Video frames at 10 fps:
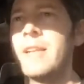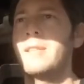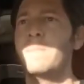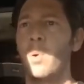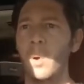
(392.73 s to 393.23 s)

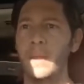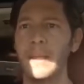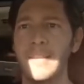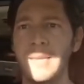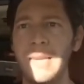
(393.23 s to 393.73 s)
That's important.
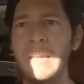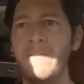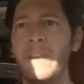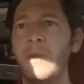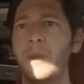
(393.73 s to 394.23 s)
This is an
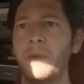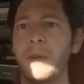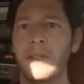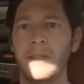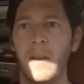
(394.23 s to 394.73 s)
EV, which
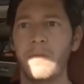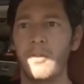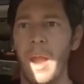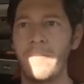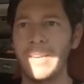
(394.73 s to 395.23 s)
means the center of
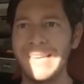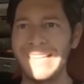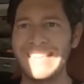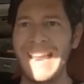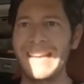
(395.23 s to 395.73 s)
gravity
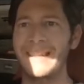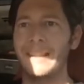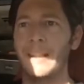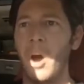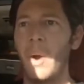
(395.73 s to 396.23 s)
is nice
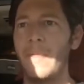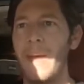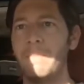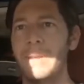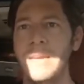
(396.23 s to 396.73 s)
and low. And
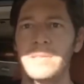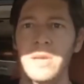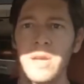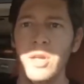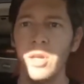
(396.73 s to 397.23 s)
that means
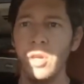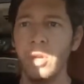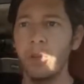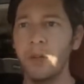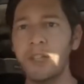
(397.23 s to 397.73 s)

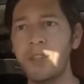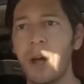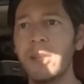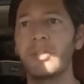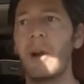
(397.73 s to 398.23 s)
you get
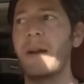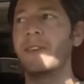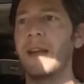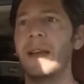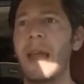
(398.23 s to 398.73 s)
solid
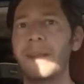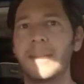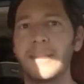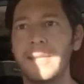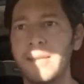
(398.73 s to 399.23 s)
driving
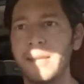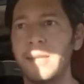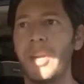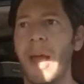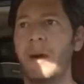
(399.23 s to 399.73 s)
dynamics. It's still a
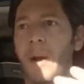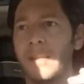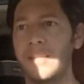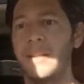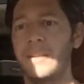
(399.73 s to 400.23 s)
Jaguar.
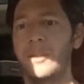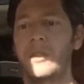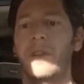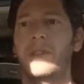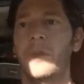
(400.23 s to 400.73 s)
It still
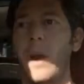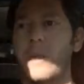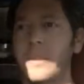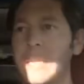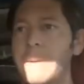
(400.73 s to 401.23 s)
deserves to
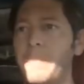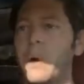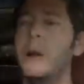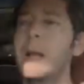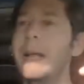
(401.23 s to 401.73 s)
wear the
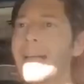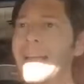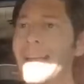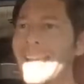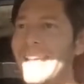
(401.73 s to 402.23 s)
leaper.
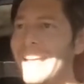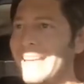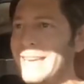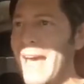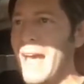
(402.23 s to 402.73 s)

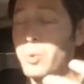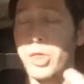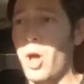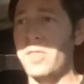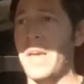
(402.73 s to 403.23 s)

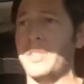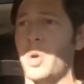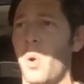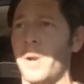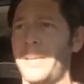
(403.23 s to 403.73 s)
With all that
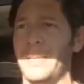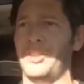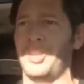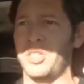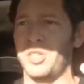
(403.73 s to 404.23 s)
torque,
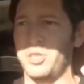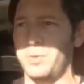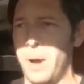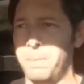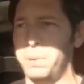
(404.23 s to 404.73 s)
it's just
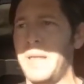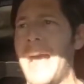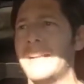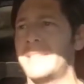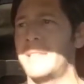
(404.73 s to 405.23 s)
a
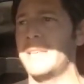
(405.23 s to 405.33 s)
blast.